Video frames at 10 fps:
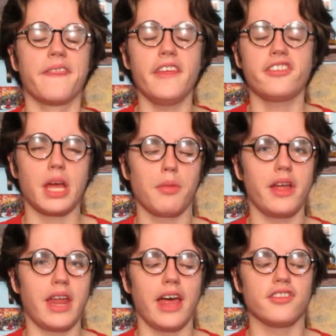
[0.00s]
This
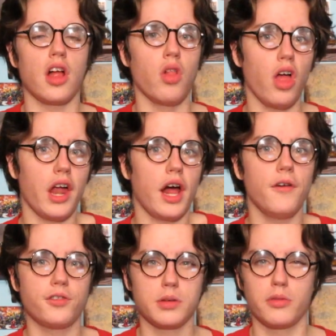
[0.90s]
timeline has a lot
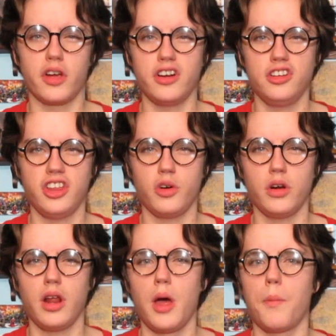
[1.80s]
of similarity to the other
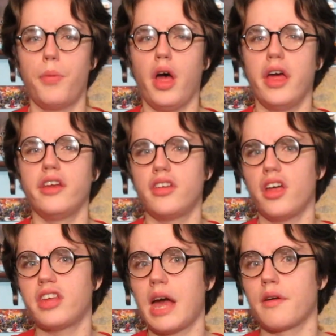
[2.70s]
one, but
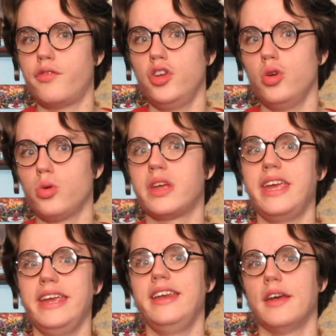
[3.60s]
does have a few
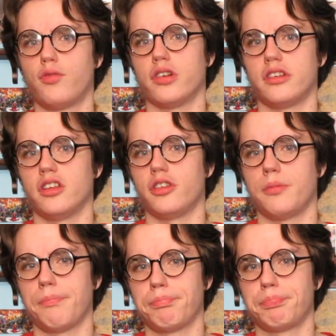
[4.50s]
key differences.